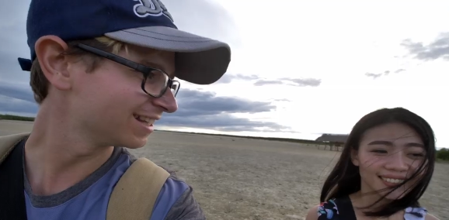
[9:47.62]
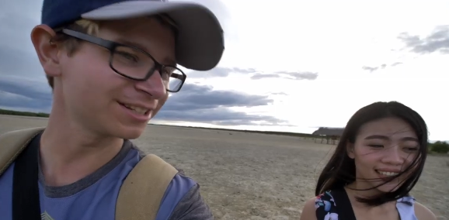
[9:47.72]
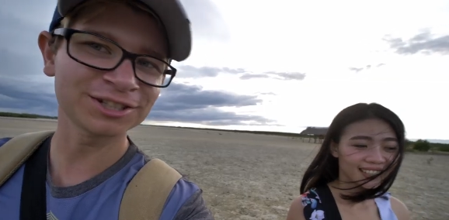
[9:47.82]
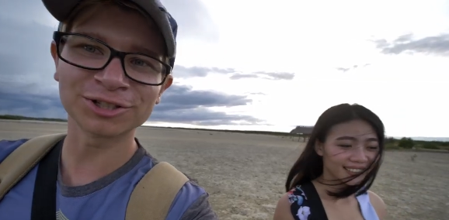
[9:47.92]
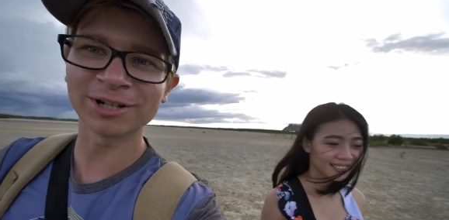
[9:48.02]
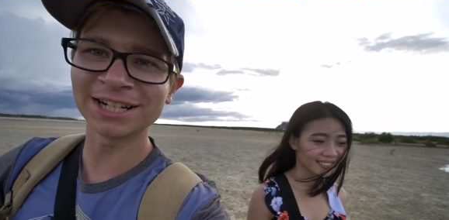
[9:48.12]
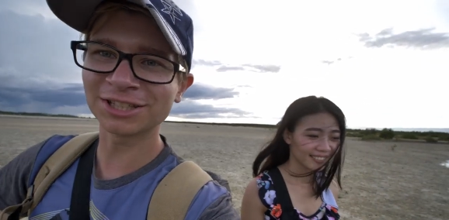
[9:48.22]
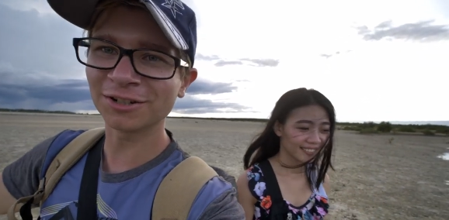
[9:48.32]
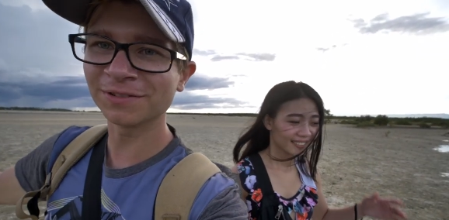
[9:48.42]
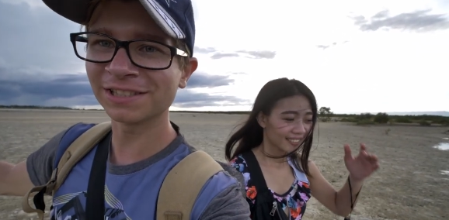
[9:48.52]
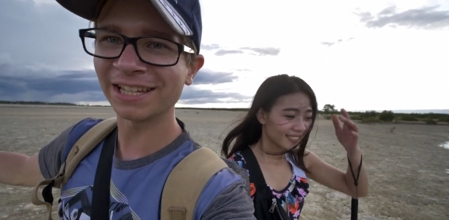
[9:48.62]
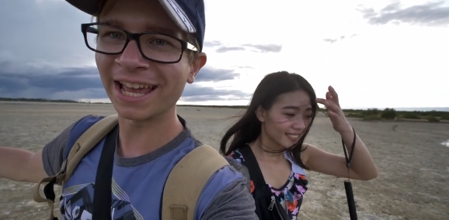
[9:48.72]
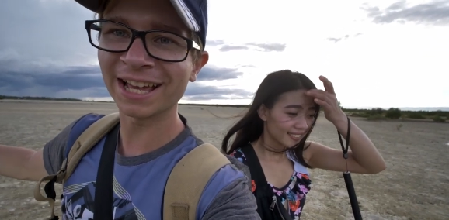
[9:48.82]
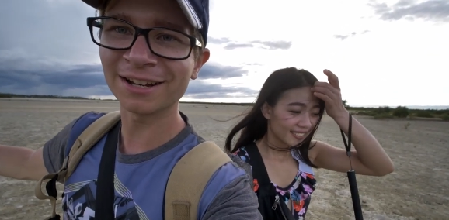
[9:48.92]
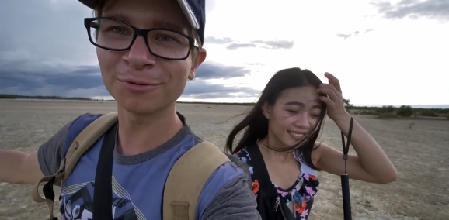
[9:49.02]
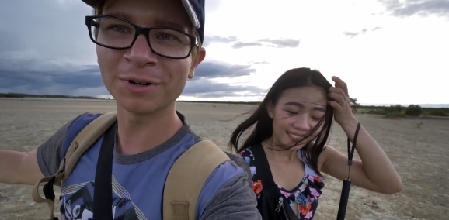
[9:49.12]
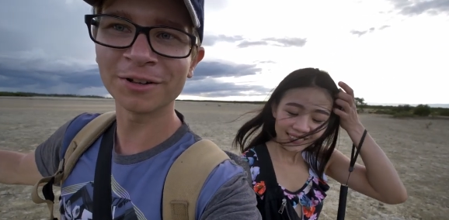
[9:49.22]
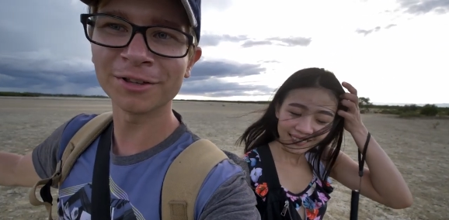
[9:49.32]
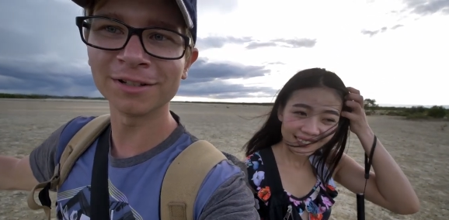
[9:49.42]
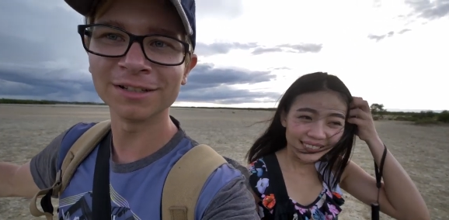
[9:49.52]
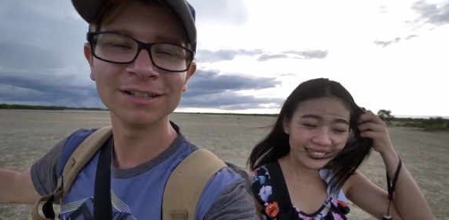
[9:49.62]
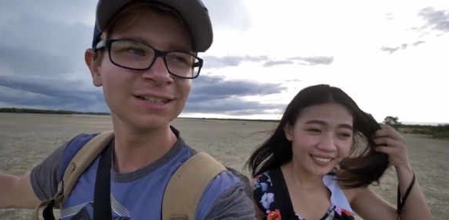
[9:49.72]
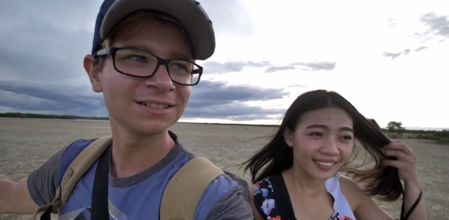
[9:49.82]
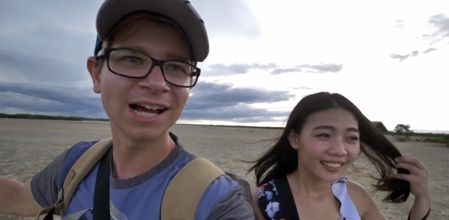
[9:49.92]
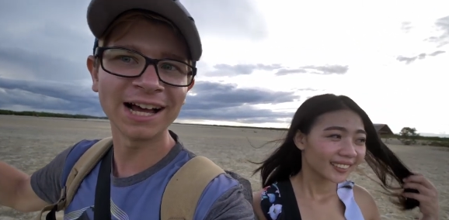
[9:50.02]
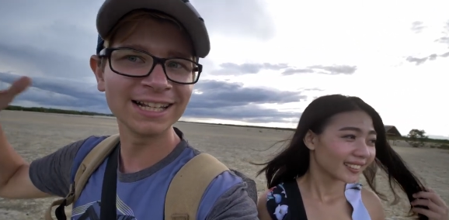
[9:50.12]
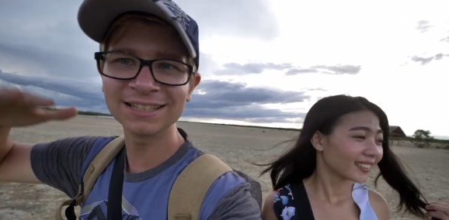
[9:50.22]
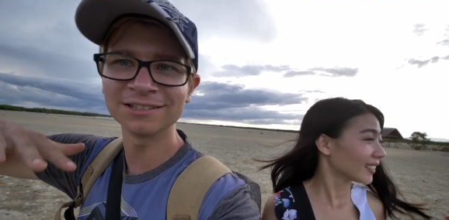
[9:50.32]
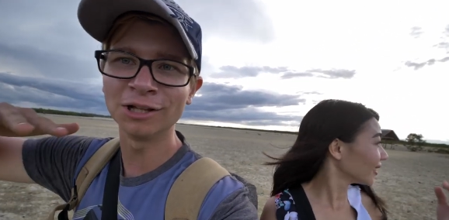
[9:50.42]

Speaker 1: like stretch of sand where the tide is